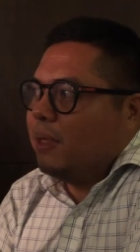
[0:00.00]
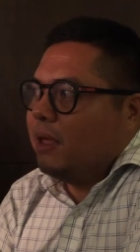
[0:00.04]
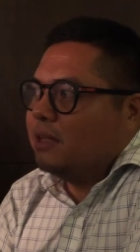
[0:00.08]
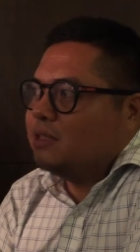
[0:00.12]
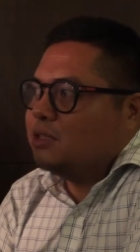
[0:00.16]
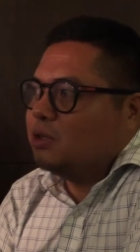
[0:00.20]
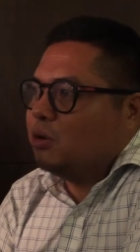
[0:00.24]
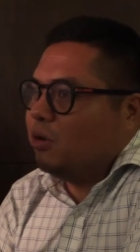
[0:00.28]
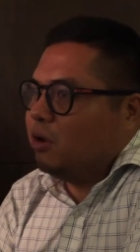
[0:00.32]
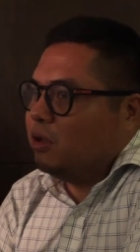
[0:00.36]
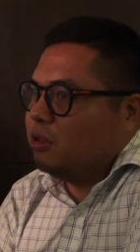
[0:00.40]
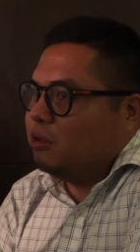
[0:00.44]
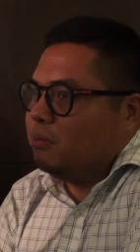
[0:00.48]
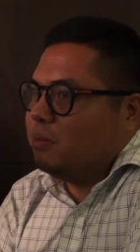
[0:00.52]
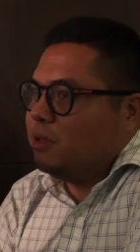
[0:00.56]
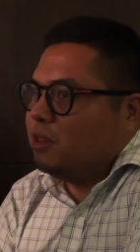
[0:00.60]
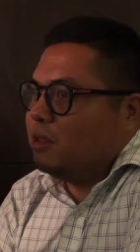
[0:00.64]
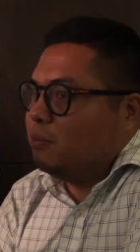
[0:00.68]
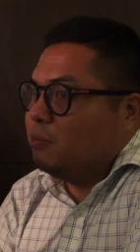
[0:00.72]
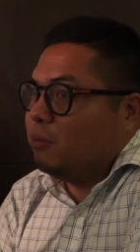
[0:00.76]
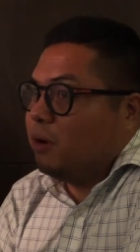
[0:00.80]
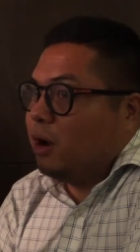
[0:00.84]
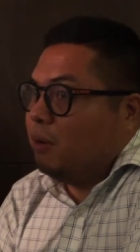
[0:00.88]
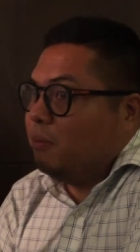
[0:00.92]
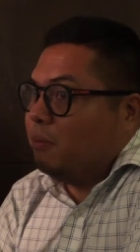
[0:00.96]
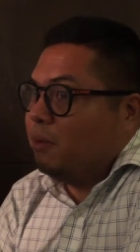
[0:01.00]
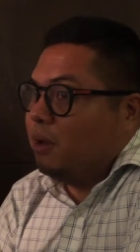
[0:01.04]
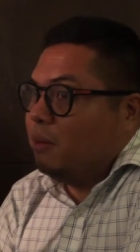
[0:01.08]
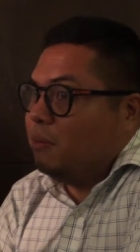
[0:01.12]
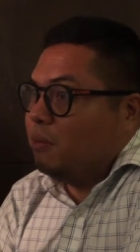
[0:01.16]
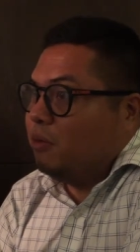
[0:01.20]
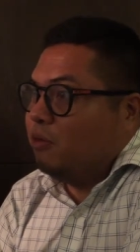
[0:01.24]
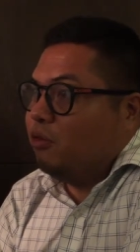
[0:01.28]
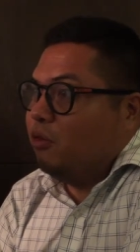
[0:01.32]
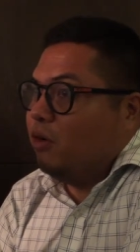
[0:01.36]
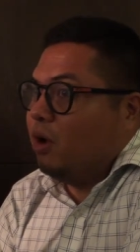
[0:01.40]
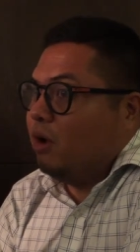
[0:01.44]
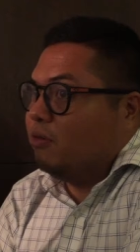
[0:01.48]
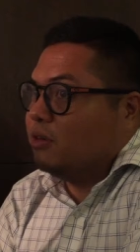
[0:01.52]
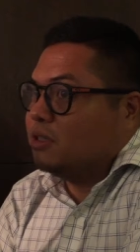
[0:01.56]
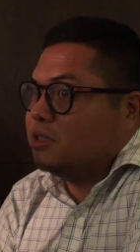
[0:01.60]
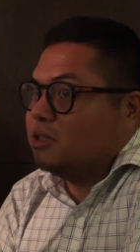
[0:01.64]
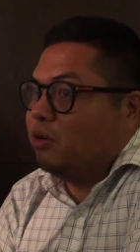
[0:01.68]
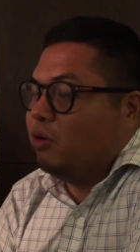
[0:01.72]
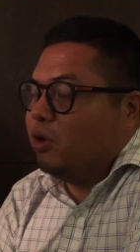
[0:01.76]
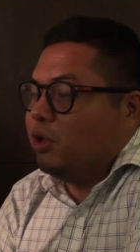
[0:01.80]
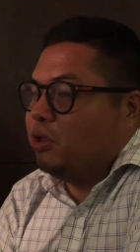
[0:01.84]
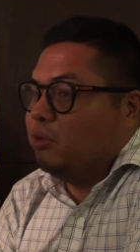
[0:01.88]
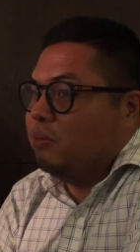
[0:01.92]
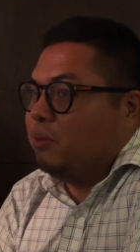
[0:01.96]
it's going to be the problem of whoever's
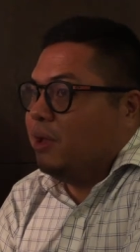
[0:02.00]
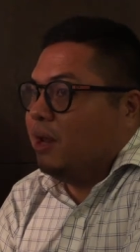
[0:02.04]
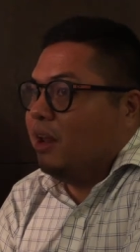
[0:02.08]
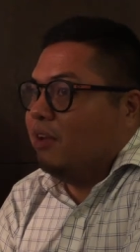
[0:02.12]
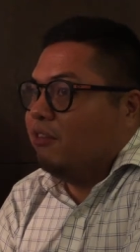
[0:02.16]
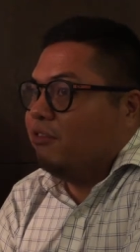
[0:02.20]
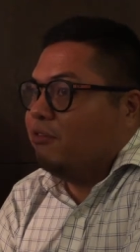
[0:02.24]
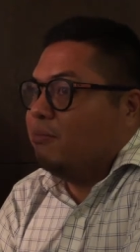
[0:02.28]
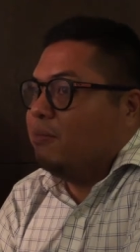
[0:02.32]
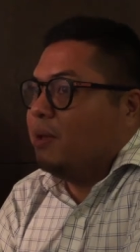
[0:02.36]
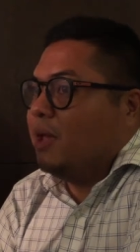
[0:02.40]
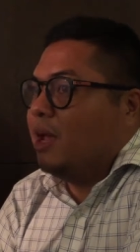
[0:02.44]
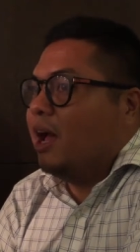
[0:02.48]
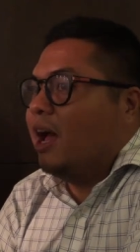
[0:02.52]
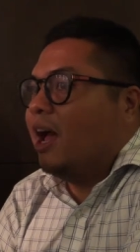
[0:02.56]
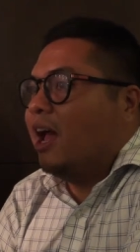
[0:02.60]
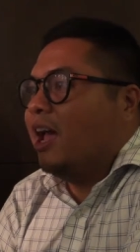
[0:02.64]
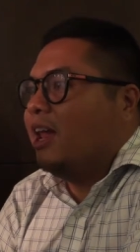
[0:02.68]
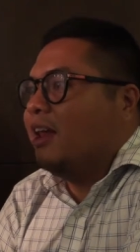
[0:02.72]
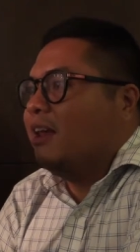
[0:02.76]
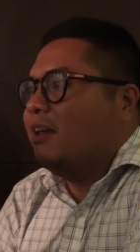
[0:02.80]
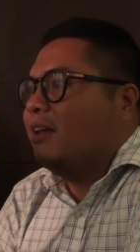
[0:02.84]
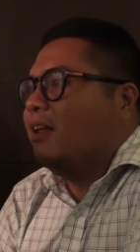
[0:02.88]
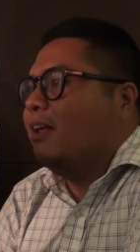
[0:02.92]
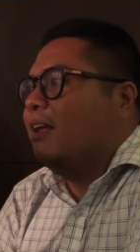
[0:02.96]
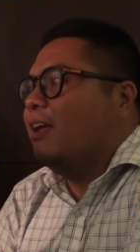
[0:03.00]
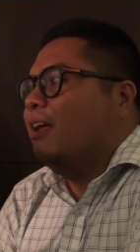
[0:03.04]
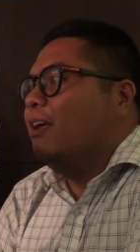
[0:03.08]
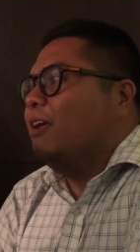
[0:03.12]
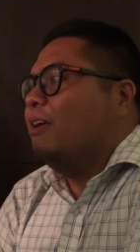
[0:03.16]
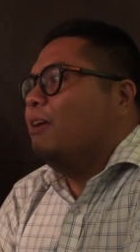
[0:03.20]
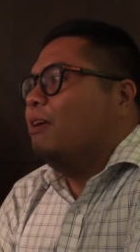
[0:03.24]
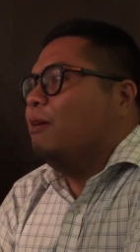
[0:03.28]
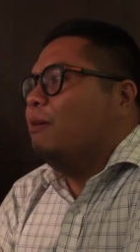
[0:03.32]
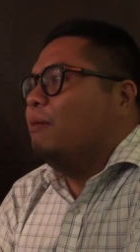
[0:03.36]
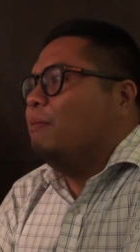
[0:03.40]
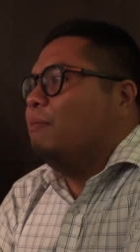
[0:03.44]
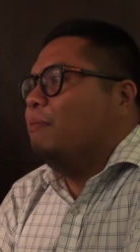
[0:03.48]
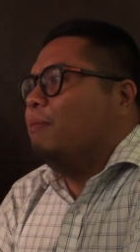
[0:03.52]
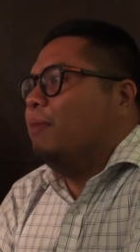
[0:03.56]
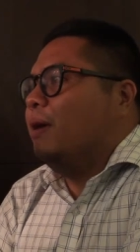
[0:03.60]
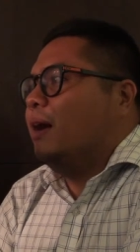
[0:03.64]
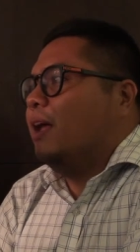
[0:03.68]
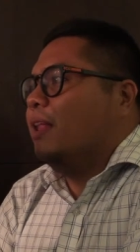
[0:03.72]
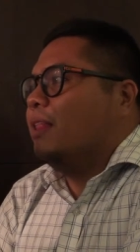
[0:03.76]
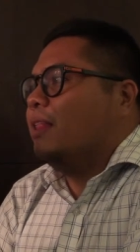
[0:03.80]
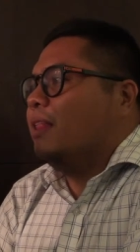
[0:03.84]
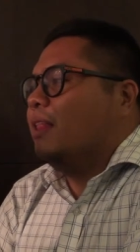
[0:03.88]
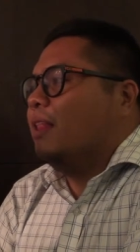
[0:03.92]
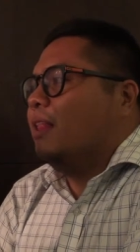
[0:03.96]
going to be left behind.
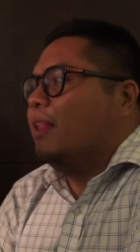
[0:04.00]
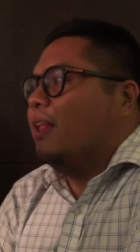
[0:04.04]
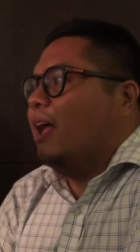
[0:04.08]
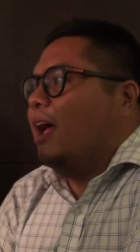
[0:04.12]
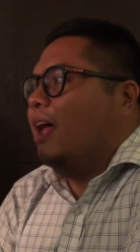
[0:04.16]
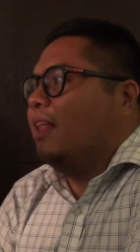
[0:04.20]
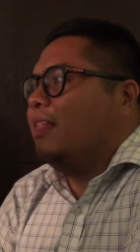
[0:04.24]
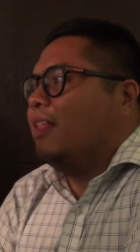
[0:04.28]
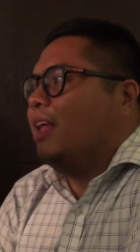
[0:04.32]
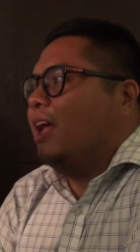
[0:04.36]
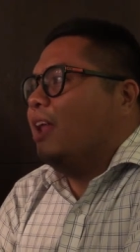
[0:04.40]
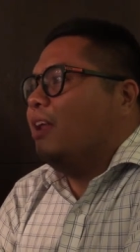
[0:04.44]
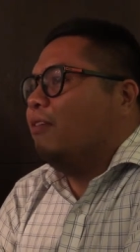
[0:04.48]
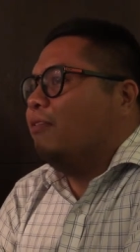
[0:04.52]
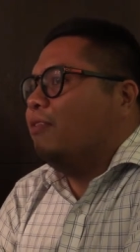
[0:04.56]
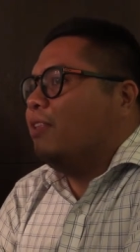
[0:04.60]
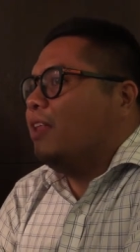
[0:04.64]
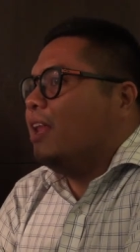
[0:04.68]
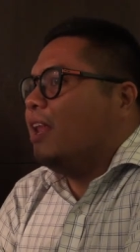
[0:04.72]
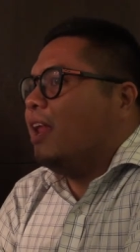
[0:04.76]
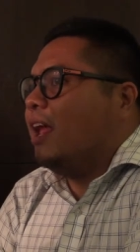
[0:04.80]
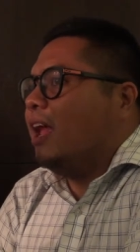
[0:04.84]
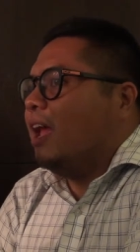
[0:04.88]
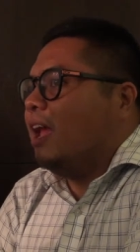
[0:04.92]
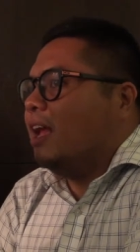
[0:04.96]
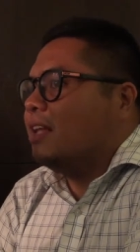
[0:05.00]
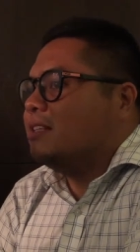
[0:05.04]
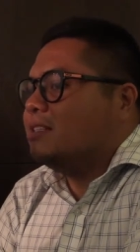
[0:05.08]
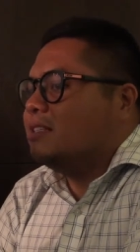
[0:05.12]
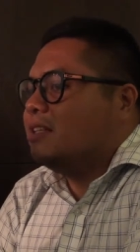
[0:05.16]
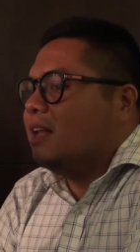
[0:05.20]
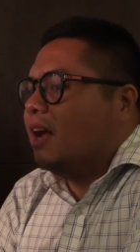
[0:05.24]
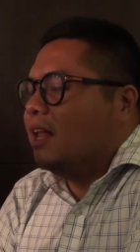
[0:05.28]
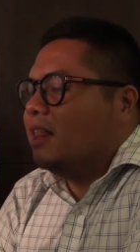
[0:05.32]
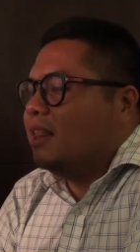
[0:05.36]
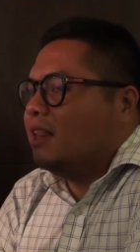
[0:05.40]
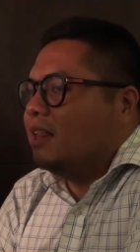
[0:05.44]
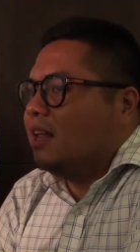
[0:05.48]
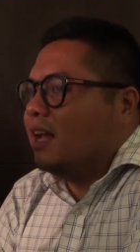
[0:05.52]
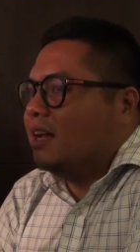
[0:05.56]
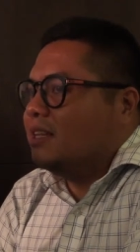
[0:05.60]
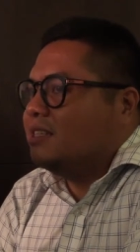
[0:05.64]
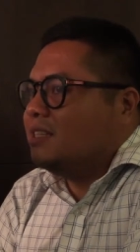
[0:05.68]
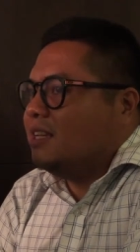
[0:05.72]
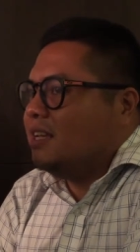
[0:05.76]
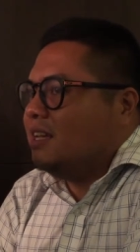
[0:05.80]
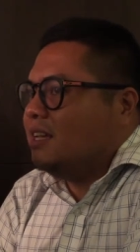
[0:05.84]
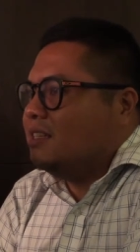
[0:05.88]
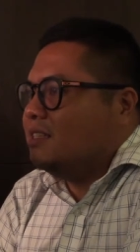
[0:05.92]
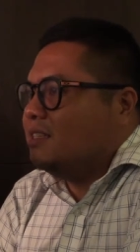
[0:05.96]
But at the end of the day, it's not
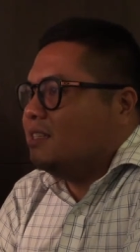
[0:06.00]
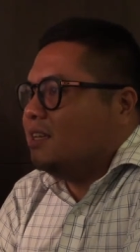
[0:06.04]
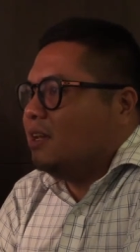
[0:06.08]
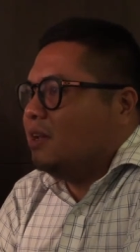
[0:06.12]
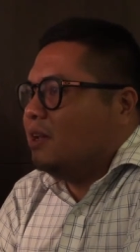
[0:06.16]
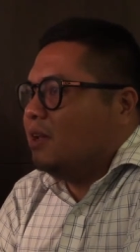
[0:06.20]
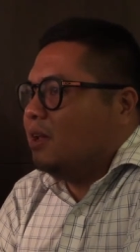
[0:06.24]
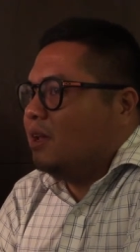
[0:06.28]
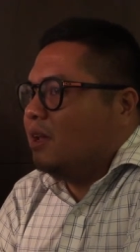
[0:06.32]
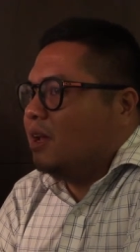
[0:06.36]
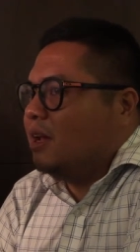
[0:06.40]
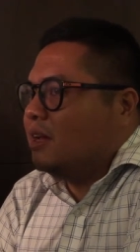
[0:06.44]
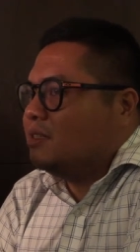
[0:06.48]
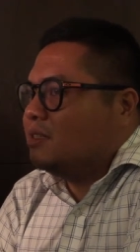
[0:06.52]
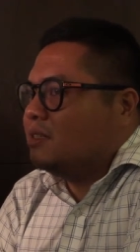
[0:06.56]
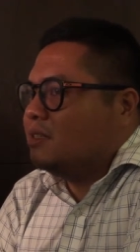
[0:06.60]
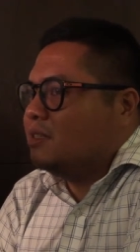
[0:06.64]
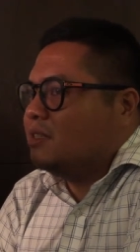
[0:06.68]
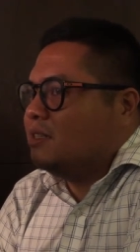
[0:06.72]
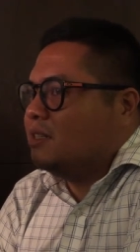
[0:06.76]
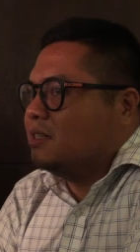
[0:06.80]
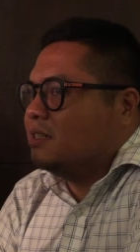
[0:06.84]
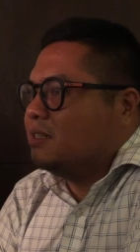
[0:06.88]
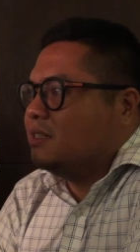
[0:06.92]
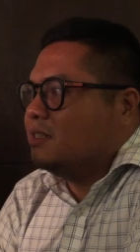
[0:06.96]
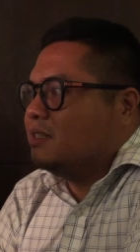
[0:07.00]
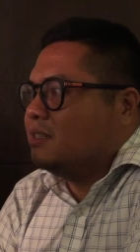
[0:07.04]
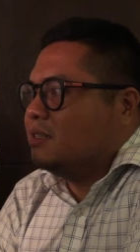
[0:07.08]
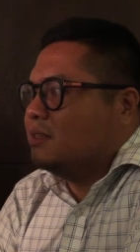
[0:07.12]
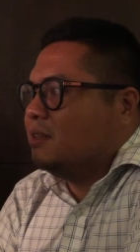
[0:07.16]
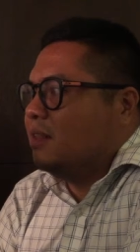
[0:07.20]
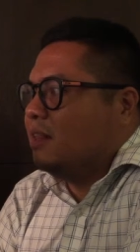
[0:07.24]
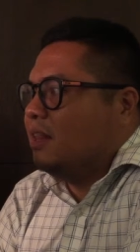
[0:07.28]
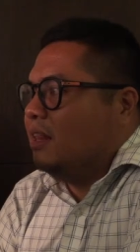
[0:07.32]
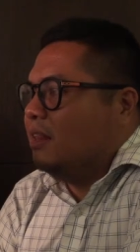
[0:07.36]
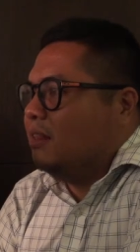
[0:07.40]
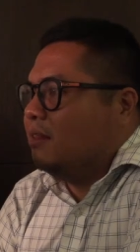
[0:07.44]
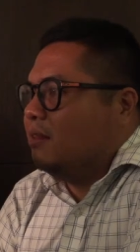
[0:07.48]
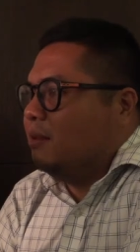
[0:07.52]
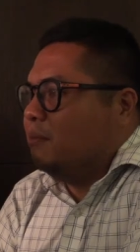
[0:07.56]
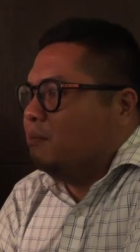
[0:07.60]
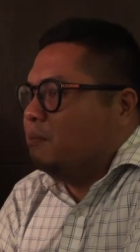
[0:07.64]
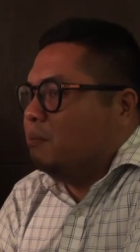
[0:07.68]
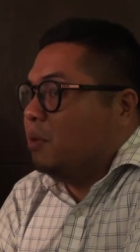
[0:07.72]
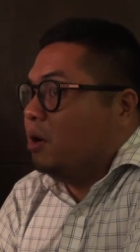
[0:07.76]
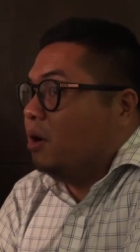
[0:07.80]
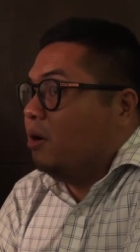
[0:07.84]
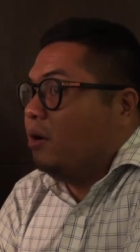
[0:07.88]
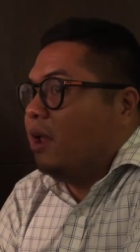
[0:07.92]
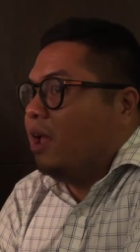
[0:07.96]
as easy as just
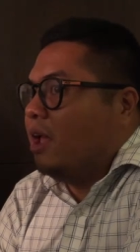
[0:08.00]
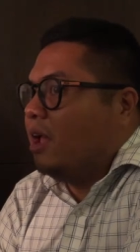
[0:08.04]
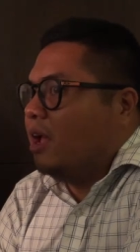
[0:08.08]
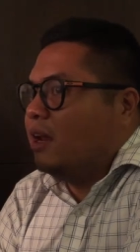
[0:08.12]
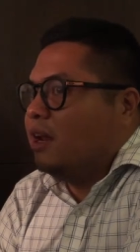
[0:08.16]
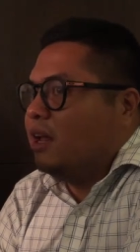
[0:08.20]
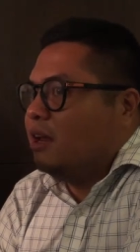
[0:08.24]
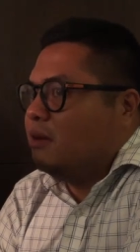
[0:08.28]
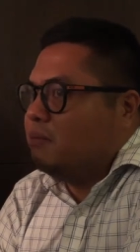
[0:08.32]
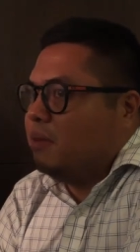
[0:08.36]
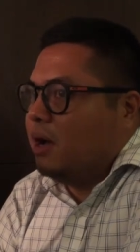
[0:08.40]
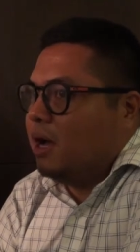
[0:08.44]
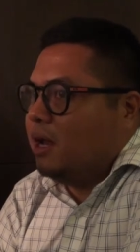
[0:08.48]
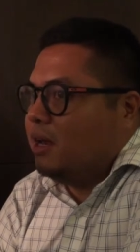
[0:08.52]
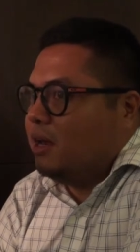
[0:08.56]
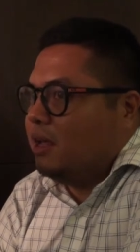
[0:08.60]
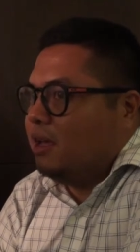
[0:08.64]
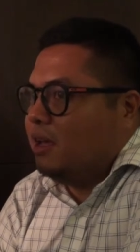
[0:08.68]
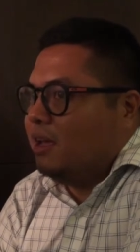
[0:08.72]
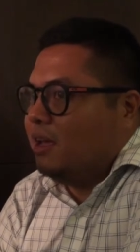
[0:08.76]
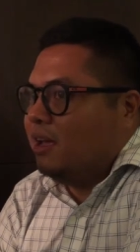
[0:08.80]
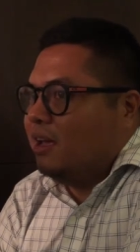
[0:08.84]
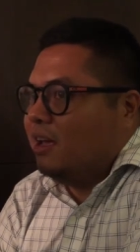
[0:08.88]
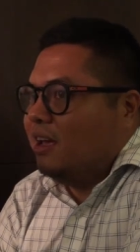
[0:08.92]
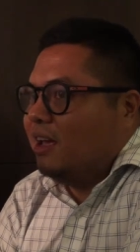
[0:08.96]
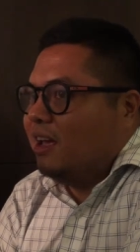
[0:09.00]
burying a dead body.